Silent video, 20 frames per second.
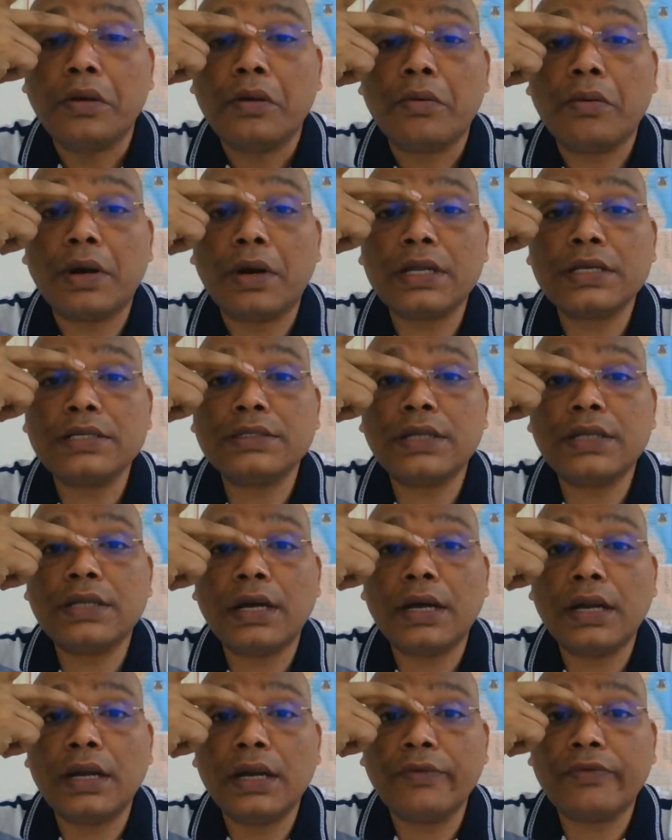What is
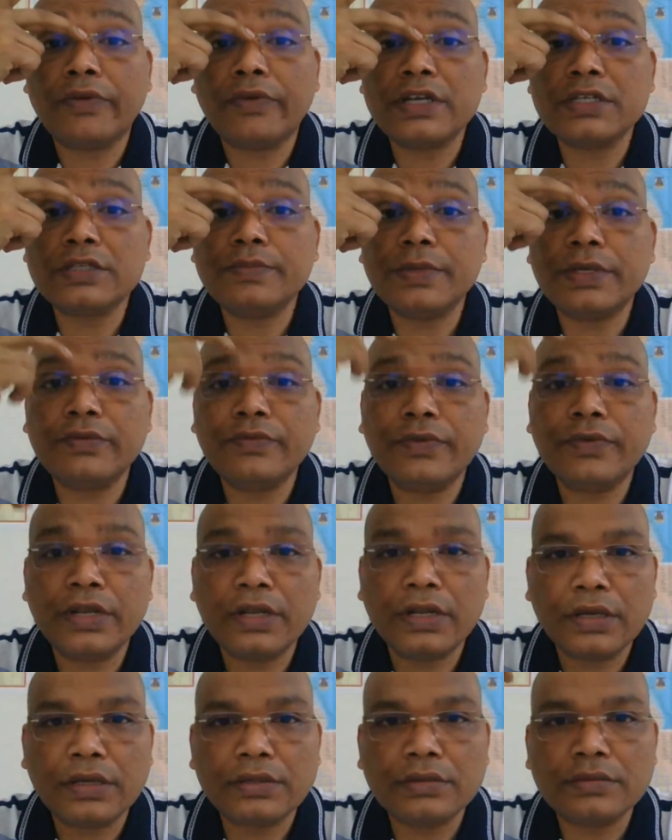the difference between
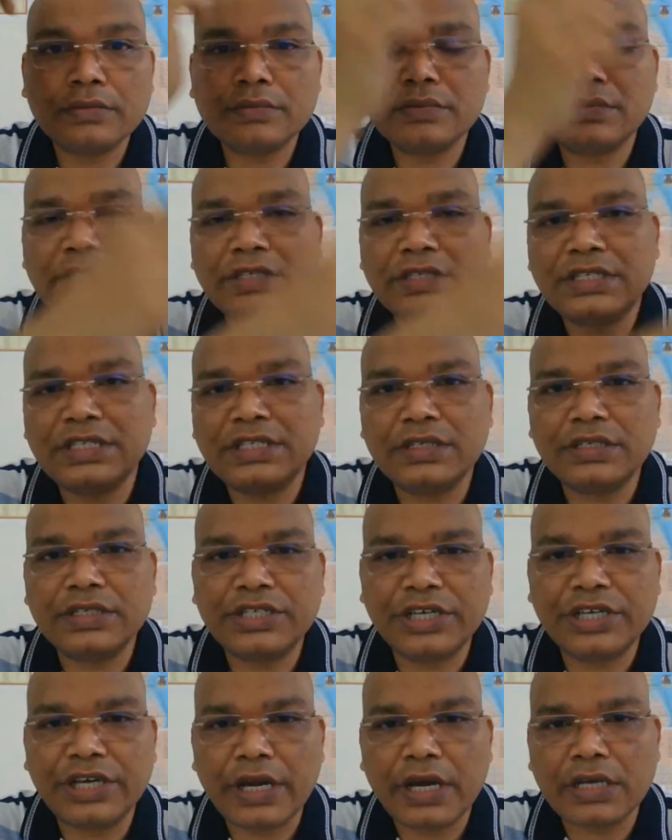
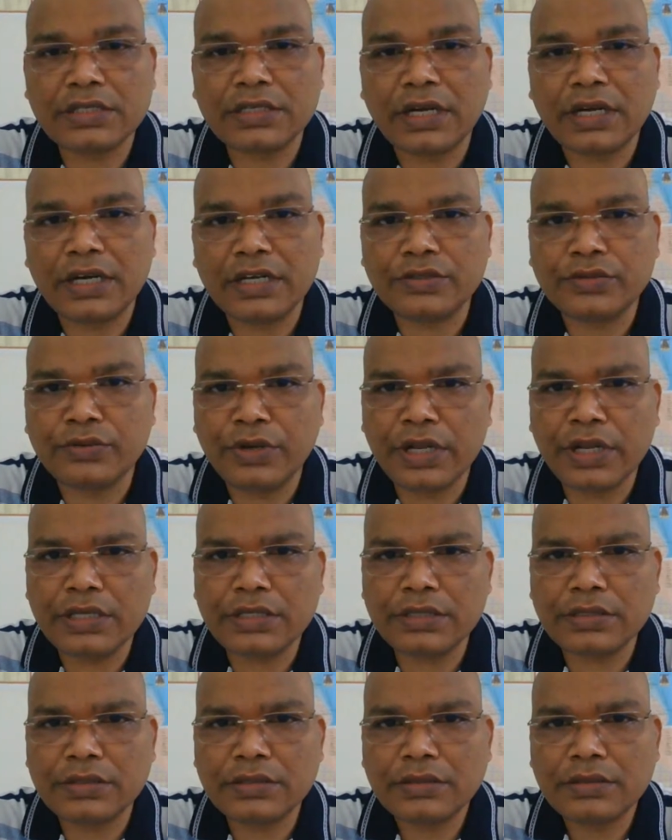Shias and
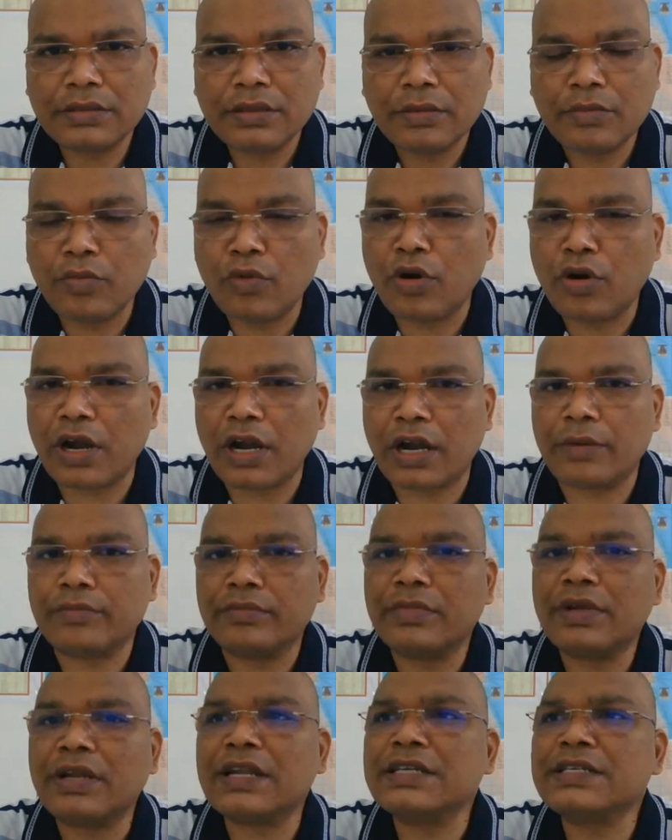Sunnis?
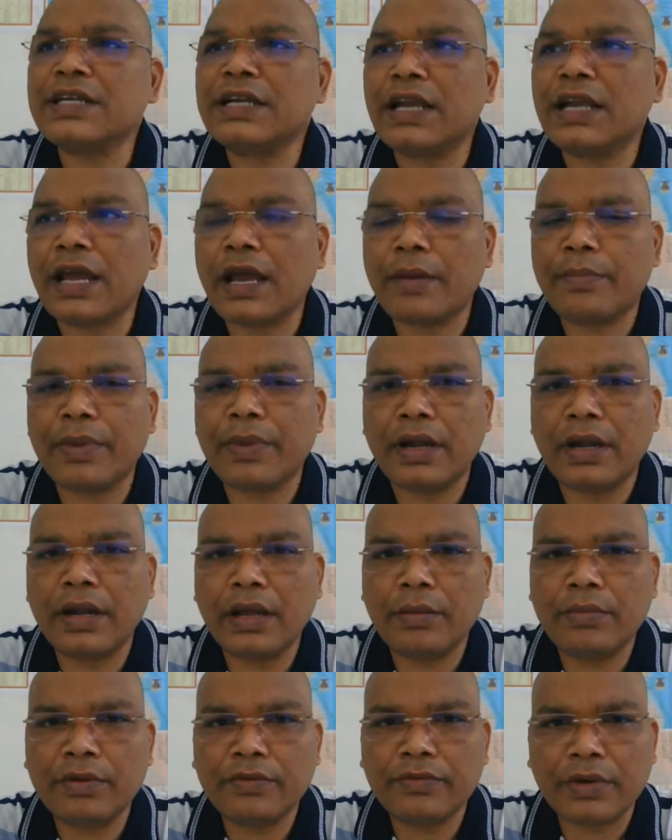Muharram recently happened,
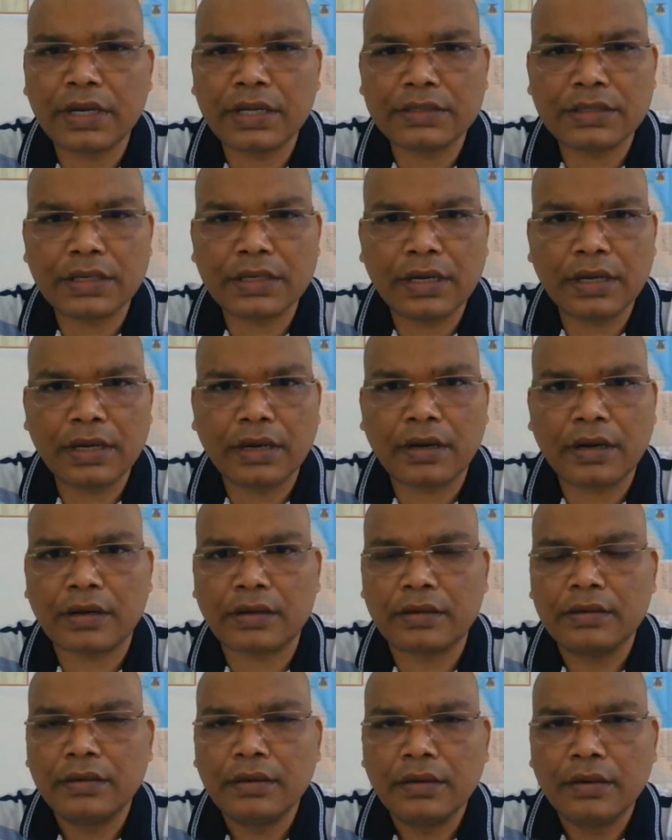day before yesterday or
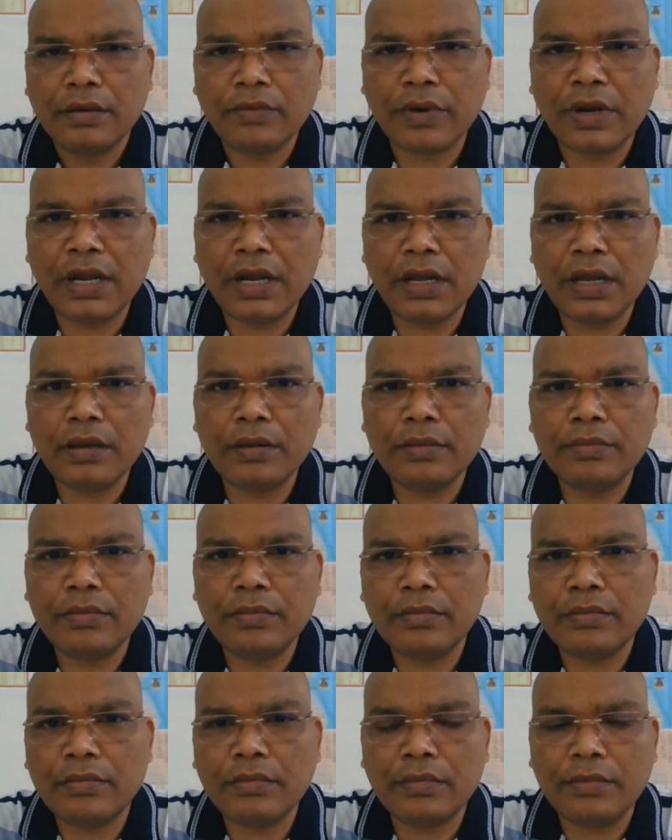one day
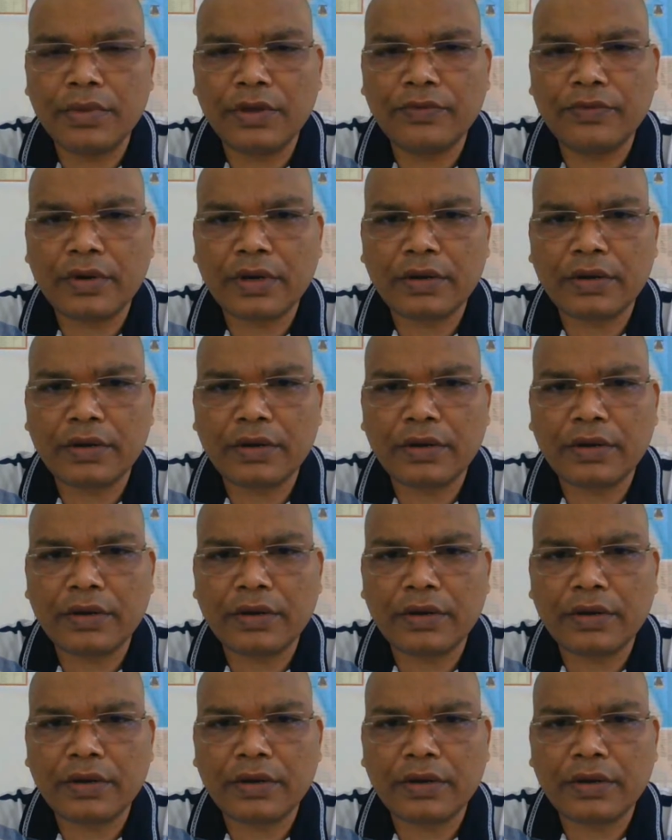before of day
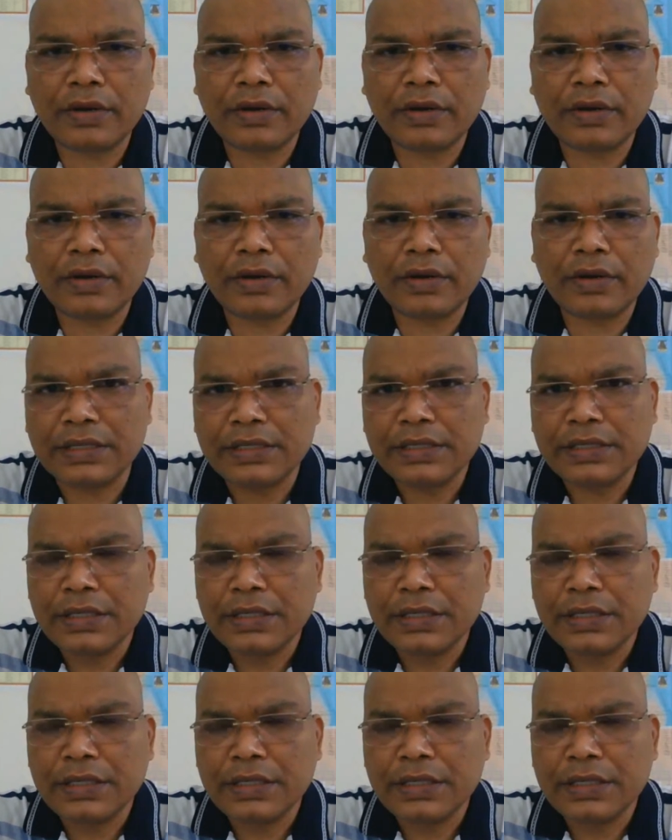before yesterday.